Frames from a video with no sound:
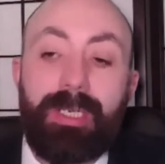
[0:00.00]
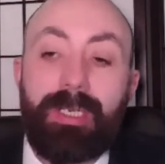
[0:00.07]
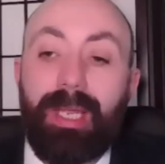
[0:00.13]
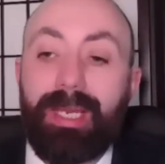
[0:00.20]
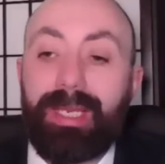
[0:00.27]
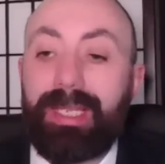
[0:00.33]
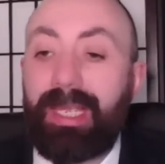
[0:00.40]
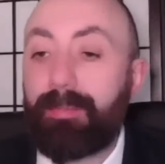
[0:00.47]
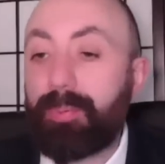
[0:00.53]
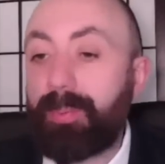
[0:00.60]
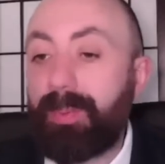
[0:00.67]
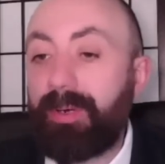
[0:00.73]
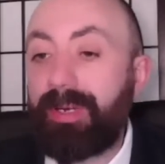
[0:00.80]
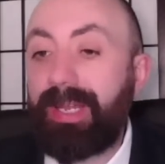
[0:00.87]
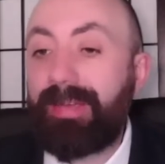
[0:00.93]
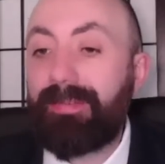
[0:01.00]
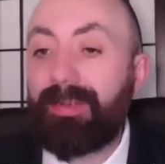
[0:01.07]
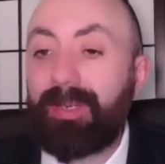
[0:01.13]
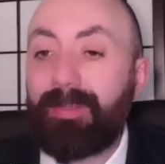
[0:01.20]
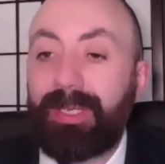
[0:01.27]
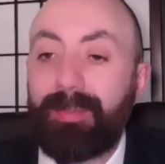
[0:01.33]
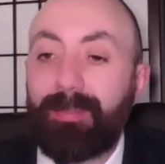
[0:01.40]
again, promoted heavily
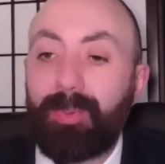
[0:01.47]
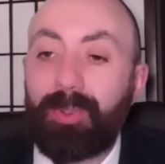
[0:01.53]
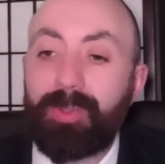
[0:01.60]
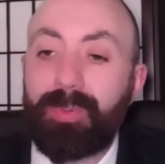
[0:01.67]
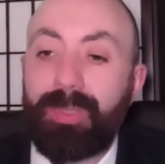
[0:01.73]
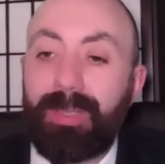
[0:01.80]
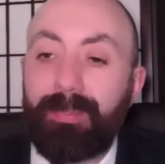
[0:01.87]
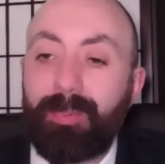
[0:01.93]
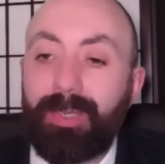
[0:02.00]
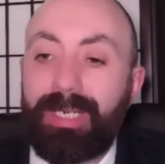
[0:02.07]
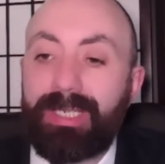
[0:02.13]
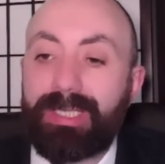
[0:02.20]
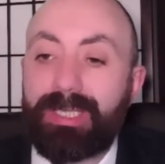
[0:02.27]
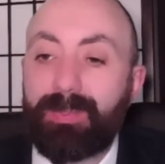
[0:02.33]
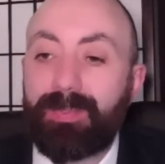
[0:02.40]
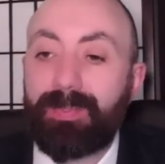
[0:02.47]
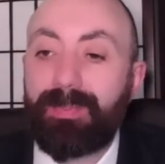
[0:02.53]
by the bourgeois press,